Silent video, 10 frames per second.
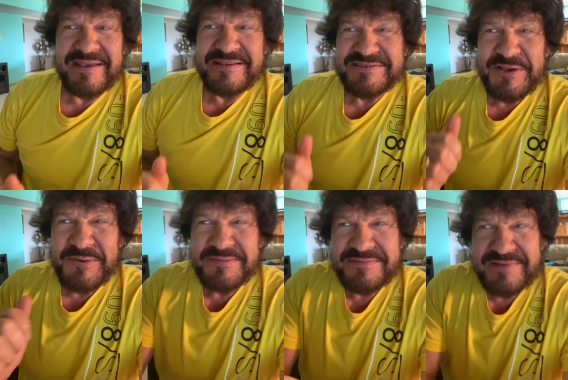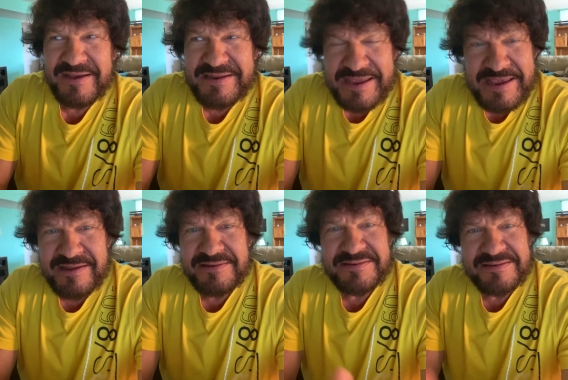So I'd
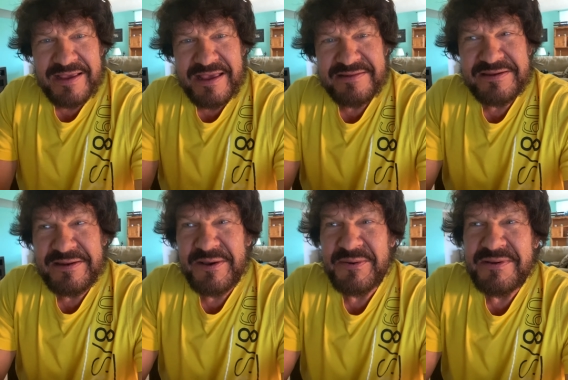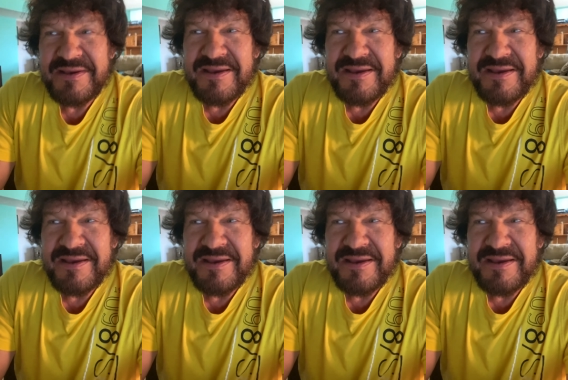eat and, you know,